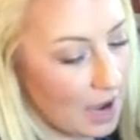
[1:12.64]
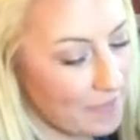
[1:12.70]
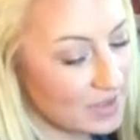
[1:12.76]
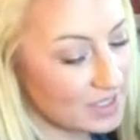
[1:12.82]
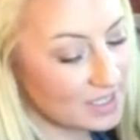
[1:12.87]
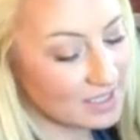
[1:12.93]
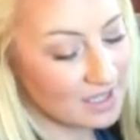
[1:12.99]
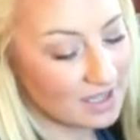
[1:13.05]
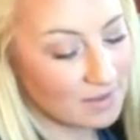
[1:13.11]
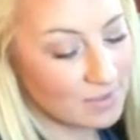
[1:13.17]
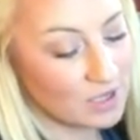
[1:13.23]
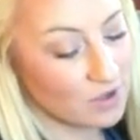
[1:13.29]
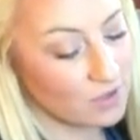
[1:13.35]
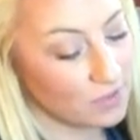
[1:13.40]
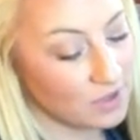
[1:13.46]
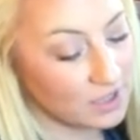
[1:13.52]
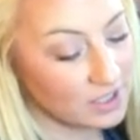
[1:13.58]
This is going to be
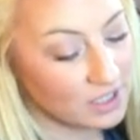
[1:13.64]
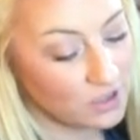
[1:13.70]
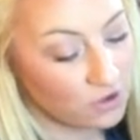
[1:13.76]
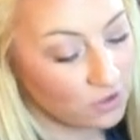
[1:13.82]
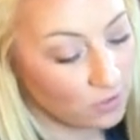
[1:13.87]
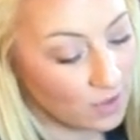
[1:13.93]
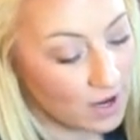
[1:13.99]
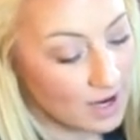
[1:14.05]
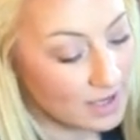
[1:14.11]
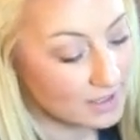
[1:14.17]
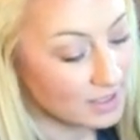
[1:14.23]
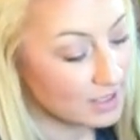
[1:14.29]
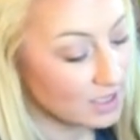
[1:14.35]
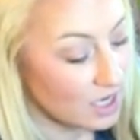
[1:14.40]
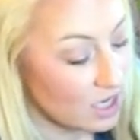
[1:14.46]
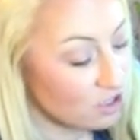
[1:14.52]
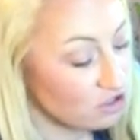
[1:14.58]
a really
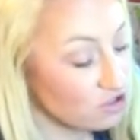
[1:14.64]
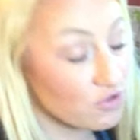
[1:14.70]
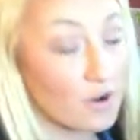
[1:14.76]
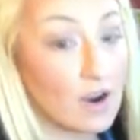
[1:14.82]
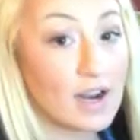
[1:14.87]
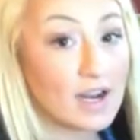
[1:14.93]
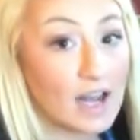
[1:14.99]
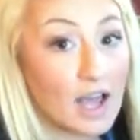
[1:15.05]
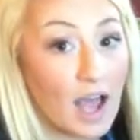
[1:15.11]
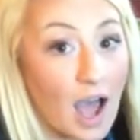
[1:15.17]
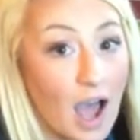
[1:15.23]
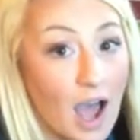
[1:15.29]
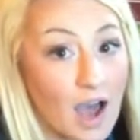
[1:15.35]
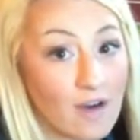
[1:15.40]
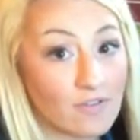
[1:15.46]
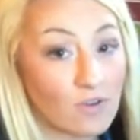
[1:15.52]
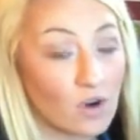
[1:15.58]
great tray to
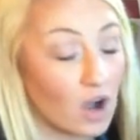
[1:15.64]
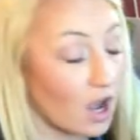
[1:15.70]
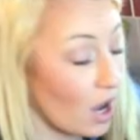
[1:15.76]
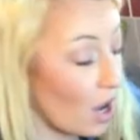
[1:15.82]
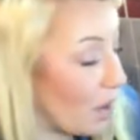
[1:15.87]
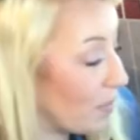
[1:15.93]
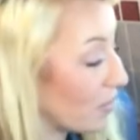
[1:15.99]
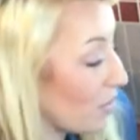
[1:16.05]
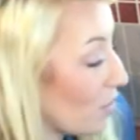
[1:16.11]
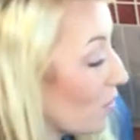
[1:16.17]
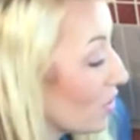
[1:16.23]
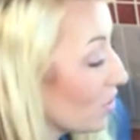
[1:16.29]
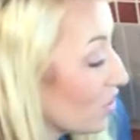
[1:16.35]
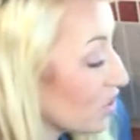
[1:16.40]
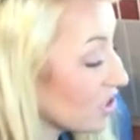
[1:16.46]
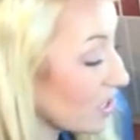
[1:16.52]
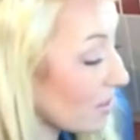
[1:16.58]
have when
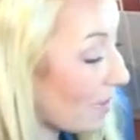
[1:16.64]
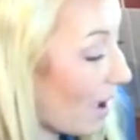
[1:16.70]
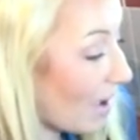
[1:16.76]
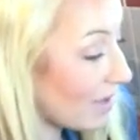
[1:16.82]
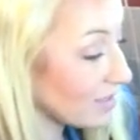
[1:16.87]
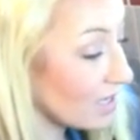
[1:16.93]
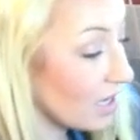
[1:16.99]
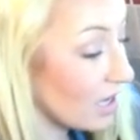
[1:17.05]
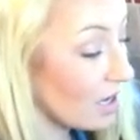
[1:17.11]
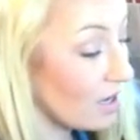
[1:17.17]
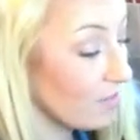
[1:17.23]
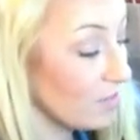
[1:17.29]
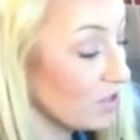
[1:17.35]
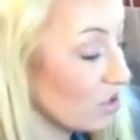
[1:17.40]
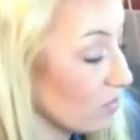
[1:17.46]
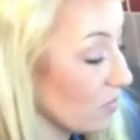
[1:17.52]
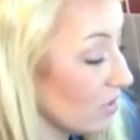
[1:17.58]
you're in the bathtub
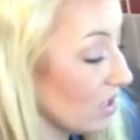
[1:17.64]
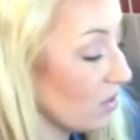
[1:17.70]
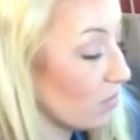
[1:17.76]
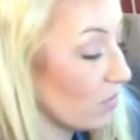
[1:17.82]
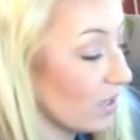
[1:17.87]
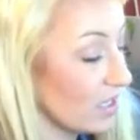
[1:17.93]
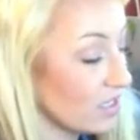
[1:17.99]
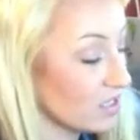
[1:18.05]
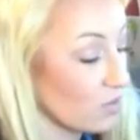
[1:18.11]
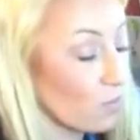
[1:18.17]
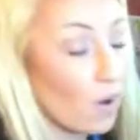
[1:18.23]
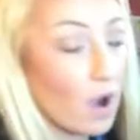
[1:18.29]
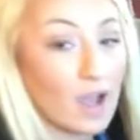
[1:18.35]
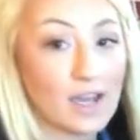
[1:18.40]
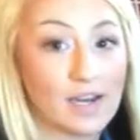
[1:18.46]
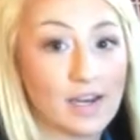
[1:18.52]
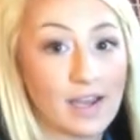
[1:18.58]
and you're really wanting to
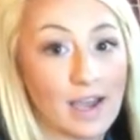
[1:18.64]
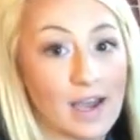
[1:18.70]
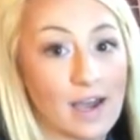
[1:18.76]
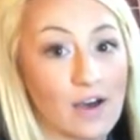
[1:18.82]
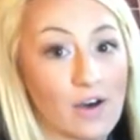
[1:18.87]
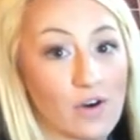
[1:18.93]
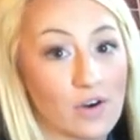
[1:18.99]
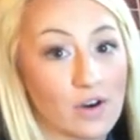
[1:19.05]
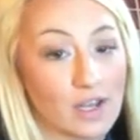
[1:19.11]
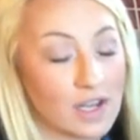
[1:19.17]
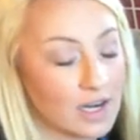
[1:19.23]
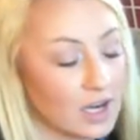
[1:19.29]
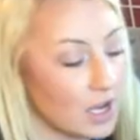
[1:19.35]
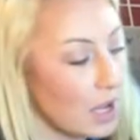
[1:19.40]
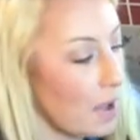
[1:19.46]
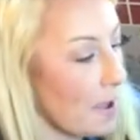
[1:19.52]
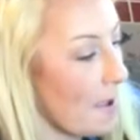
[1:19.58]
wind down and,